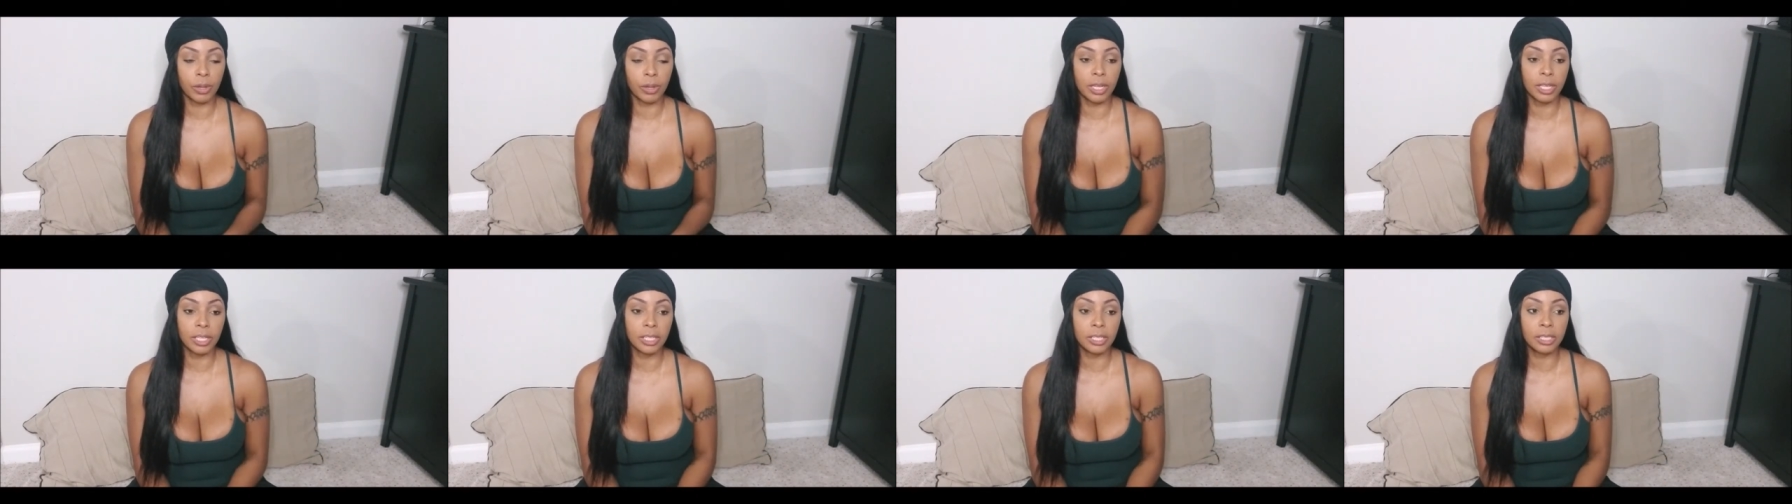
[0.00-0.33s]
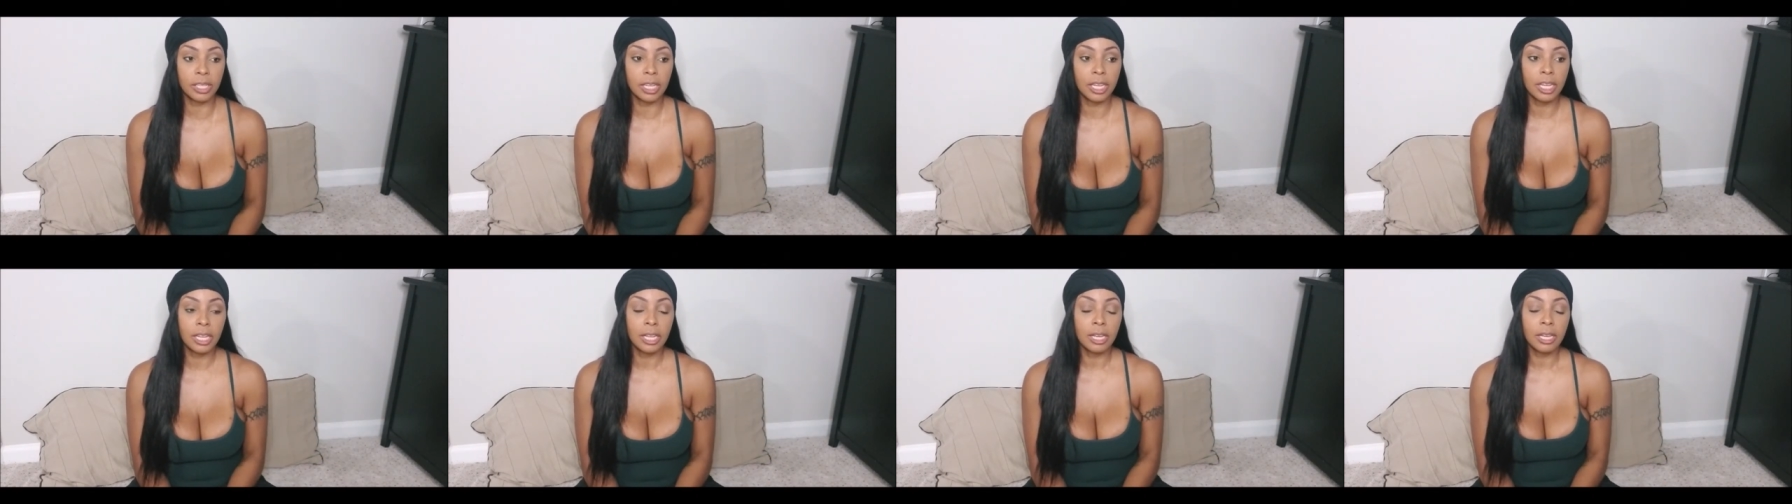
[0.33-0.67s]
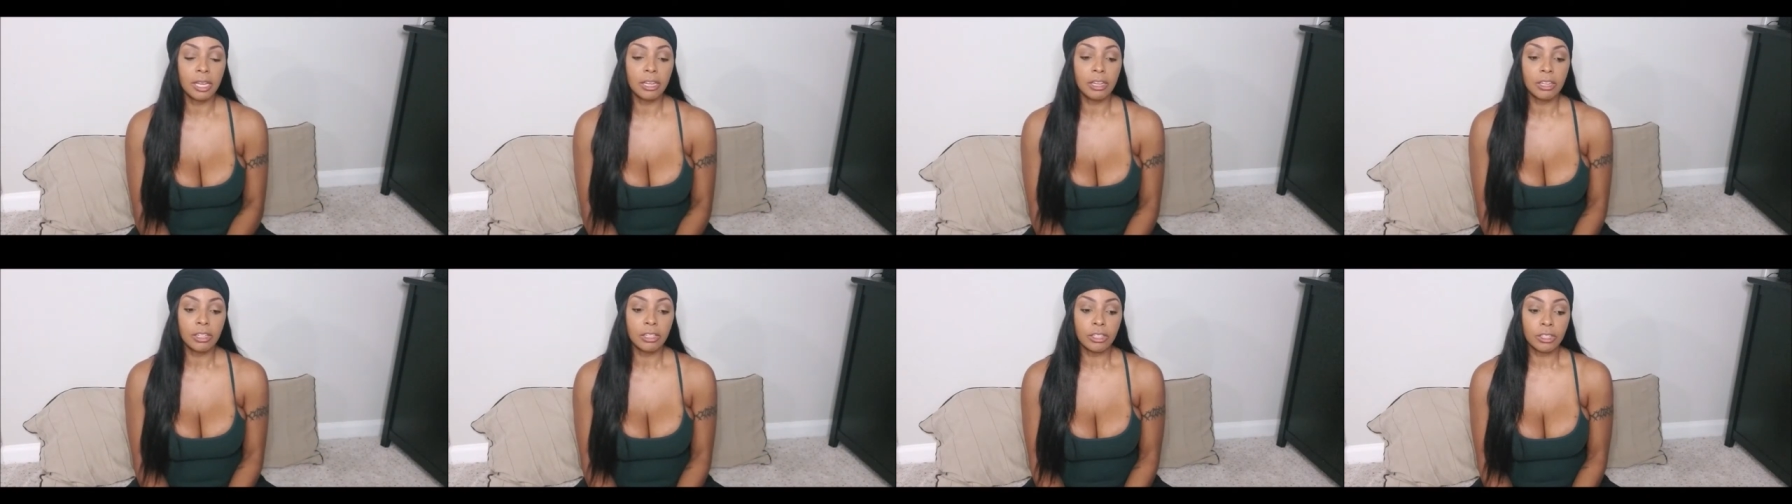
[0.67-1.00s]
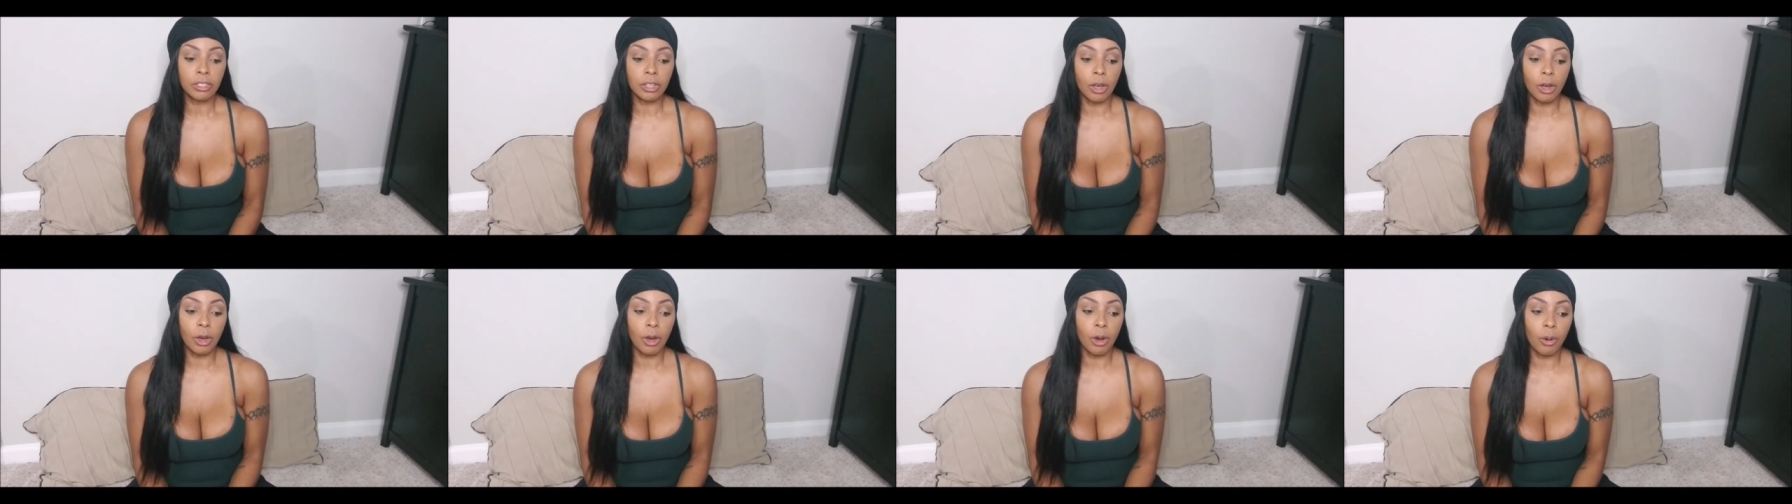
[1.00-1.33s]
this.
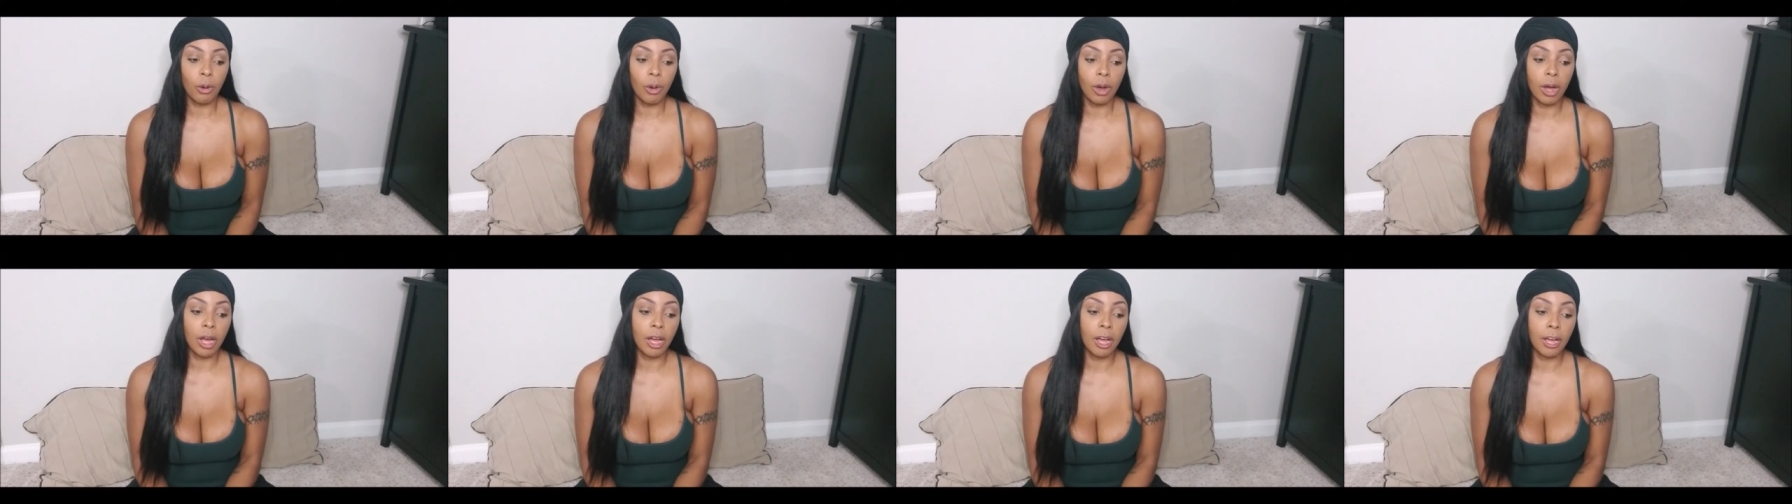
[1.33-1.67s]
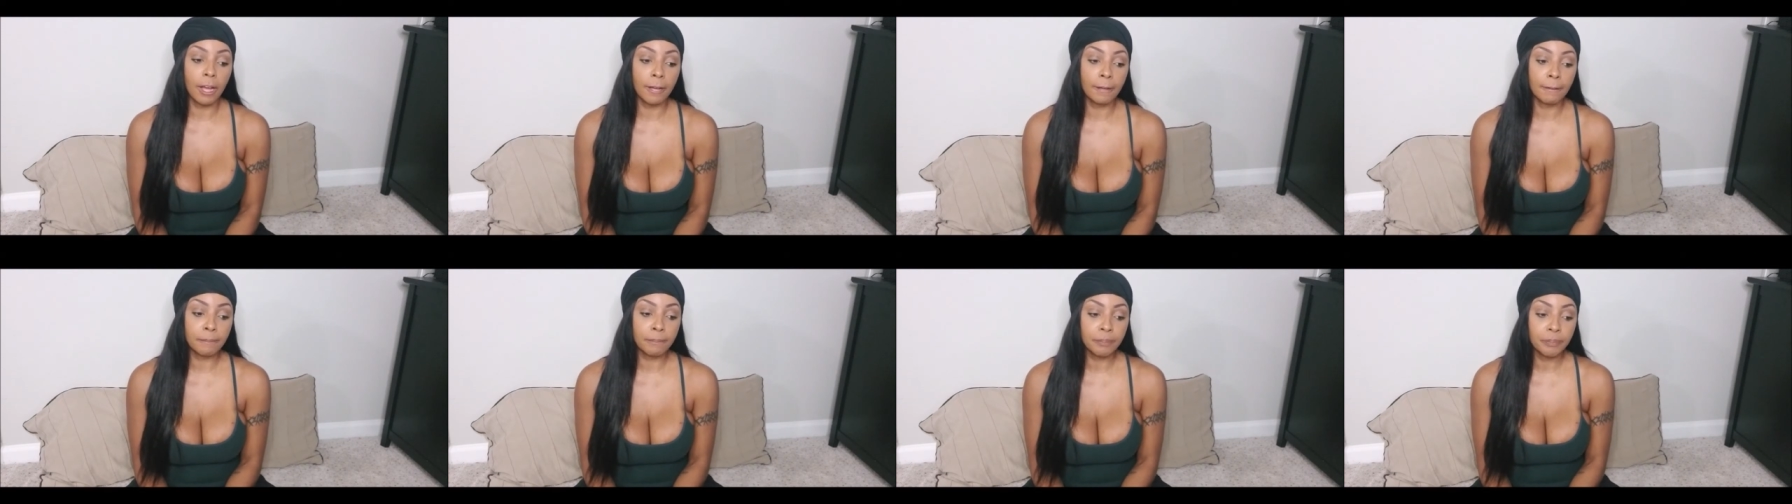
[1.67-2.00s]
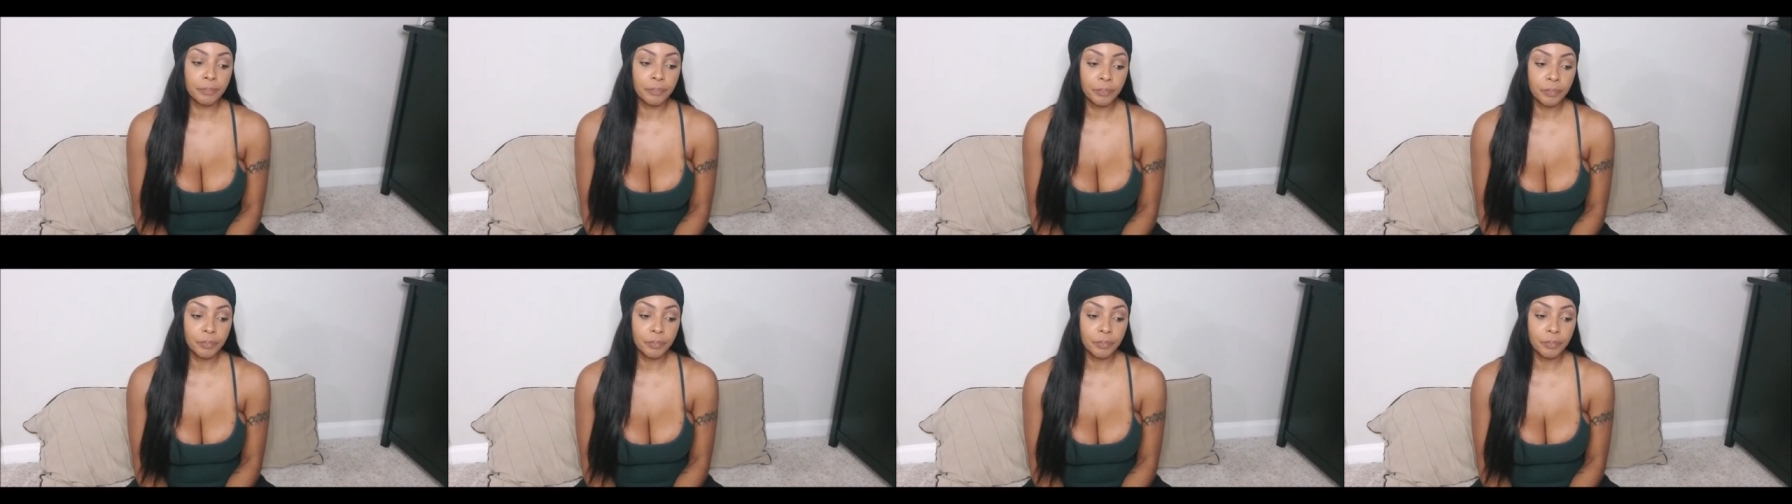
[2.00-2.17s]
So um,